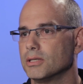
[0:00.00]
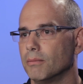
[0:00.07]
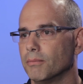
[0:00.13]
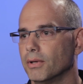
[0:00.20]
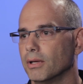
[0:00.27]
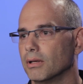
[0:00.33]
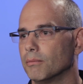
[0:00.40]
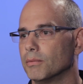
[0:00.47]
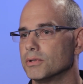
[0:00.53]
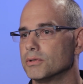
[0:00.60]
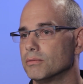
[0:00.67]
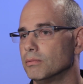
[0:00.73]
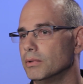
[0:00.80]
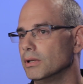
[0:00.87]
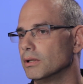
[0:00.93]
something that
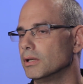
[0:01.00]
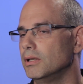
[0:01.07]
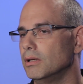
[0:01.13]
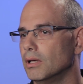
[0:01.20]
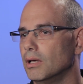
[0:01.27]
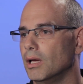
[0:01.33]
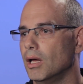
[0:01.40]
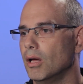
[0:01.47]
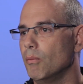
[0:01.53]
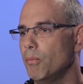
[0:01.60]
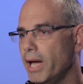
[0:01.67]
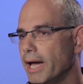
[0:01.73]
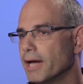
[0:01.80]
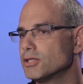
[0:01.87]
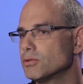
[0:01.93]
was really
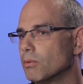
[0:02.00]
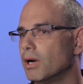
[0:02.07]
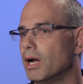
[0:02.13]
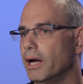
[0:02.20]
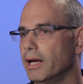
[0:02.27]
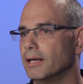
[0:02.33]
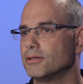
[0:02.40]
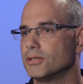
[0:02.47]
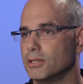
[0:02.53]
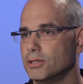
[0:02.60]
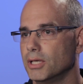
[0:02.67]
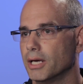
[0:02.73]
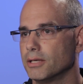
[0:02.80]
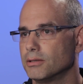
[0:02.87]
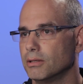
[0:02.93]
past what I had
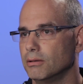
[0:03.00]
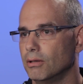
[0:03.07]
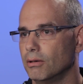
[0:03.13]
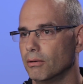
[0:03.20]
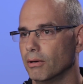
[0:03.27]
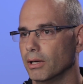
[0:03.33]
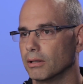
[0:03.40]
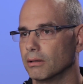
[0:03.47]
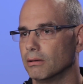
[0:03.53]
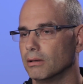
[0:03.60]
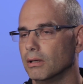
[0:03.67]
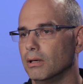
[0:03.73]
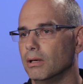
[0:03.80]
suggested doing